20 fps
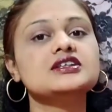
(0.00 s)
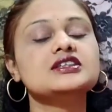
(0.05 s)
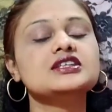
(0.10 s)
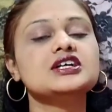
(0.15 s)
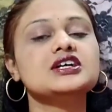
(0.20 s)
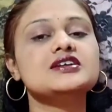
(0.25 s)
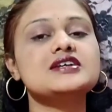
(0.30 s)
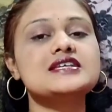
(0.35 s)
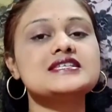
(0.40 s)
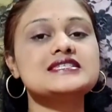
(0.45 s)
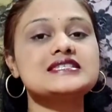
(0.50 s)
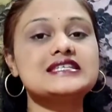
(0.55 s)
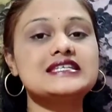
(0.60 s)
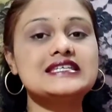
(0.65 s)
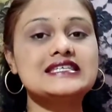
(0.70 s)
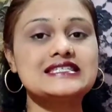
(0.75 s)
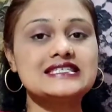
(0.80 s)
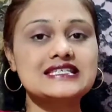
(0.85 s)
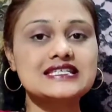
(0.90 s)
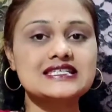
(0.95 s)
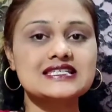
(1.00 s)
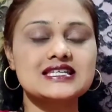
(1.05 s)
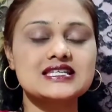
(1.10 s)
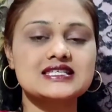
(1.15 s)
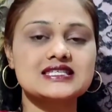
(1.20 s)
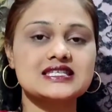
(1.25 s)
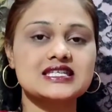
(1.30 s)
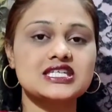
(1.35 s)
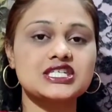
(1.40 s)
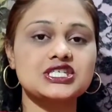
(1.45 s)
There is itching
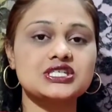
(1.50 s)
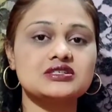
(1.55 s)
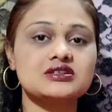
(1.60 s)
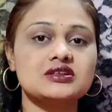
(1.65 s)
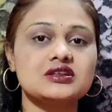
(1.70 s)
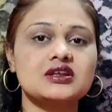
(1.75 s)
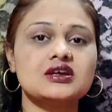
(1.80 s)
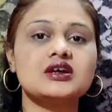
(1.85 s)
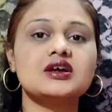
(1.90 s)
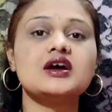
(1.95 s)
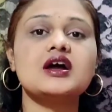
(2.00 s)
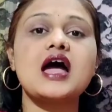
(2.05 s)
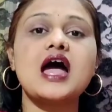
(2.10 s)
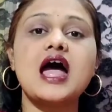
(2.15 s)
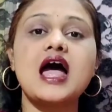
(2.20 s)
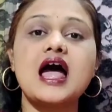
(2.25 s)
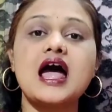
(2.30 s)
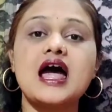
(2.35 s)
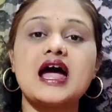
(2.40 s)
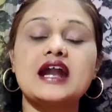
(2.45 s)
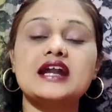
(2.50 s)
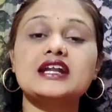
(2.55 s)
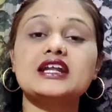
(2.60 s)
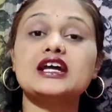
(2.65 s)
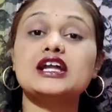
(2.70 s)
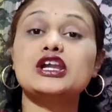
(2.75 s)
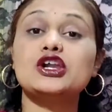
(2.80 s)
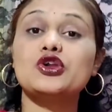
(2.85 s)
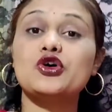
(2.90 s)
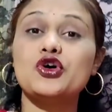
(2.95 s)
sensation, and
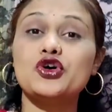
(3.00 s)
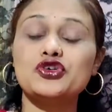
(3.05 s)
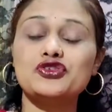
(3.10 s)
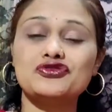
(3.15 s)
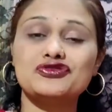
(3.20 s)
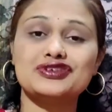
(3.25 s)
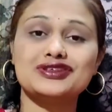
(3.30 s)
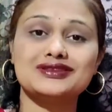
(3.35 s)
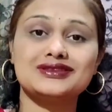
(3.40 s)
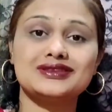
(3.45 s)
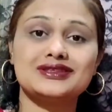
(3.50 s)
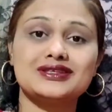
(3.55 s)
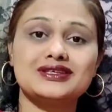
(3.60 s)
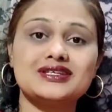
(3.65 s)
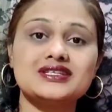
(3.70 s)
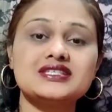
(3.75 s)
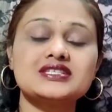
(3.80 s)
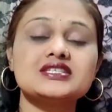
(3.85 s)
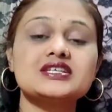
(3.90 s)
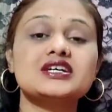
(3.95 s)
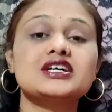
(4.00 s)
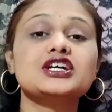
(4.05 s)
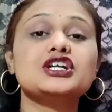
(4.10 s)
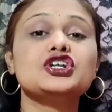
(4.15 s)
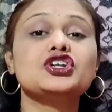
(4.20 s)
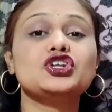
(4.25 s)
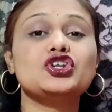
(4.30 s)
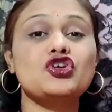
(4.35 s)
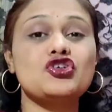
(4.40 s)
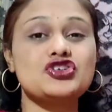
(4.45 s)
along with this,
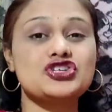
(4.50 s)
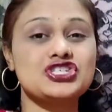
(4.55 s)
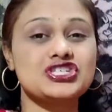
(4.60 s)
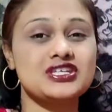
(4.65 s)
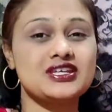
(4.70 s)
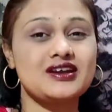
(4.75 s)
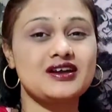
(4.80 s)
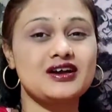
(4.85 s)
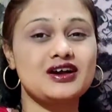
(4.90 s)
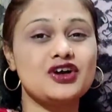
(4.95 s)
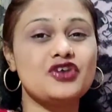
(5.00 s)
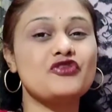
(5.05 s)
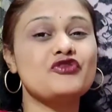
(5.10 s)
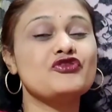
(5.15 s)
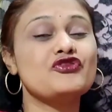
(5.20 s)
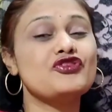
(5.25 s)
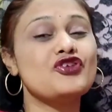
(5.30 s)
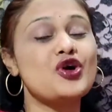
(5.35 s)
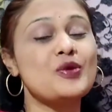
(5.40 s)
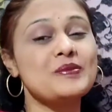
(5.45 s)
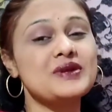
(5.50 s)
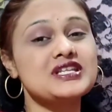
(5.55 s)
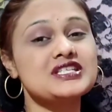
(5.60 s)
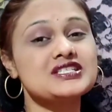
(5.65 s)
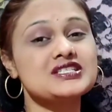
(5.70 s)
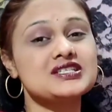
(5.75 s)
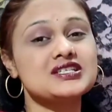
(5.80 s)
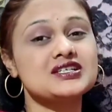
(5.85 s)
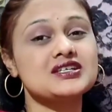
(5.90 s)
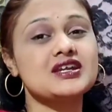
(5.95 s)
nausea,
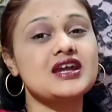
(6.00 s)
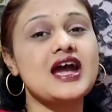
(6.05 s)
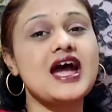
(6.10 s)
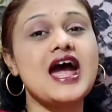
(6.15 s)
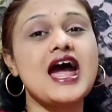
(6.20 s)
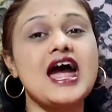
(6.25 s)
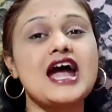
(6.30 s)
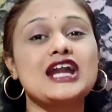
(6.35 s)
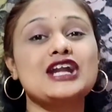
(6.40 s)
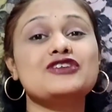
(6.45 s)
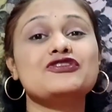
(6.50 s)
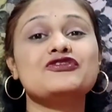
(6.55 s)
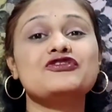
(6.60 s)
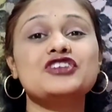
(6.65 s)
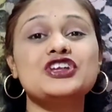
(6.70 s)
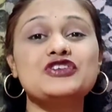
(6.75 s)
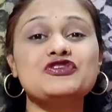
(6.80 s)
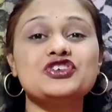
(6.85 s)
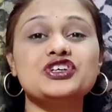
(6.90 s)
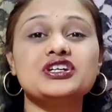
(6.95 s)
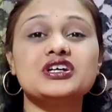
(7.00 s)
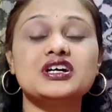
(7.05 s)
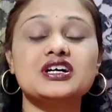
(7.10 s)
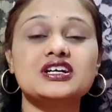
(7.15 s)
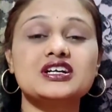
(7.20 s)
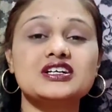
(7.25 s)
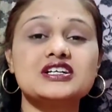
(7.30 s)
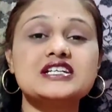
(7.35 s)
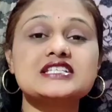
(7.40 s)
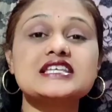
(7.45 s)
vomiting and fever
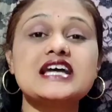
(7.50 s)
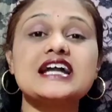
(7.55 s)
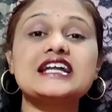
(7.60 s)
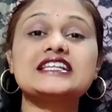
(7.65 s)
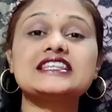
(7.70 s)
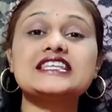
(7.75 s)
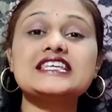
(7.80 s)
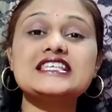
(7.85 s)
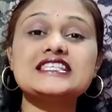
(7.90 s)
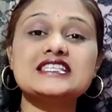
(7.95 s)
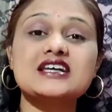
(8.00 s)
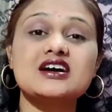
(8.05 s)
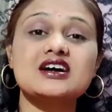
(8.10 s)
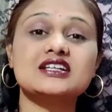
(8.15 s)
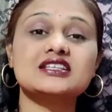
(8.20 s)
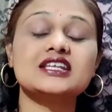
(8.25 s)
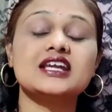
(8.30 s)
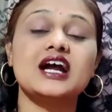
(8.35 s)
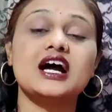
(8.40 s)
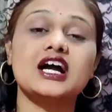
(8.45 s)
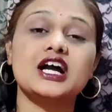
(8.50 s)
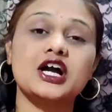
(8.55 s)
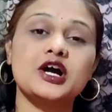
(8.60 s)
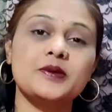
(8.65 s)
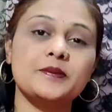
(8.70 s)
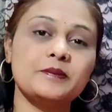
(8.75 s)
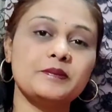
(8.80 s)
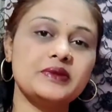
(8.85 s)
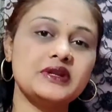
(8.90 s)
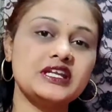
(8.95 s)
occurs, and these are the
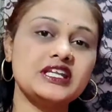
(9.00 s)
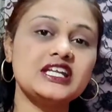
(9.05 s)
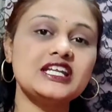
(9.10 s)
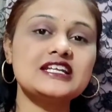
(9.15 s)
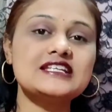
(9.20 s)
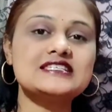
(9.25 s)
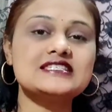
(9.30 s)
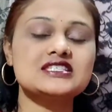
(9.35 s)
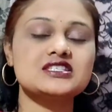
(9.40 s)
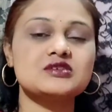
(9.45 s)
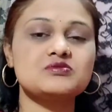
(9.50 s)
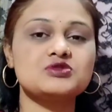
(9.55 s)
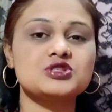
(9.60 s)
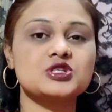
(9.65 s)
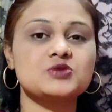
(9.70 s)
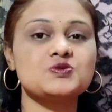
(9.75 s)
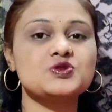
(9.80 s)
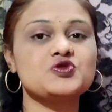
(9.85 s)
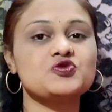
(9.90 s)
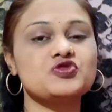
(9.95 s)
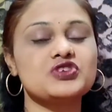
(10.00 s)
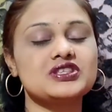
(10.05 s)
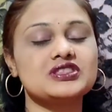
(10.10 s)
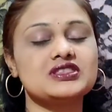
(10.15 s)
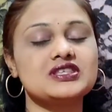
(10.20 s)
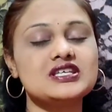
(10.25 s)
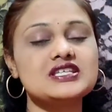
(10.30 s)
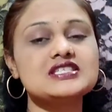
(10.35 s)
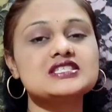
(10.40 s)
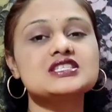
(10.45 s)
accompanied symptoms
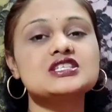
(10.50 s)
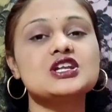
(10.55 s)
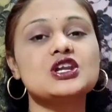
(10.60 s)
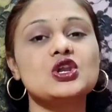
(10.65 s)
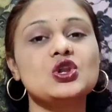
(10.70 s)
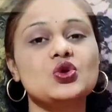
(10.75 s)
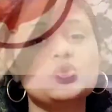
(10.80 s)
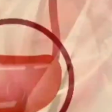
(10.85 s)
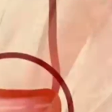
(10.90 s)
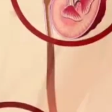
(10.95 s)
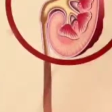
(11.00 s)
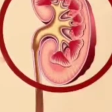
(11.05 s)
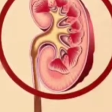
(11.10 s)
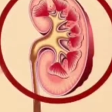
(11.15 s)
with this lower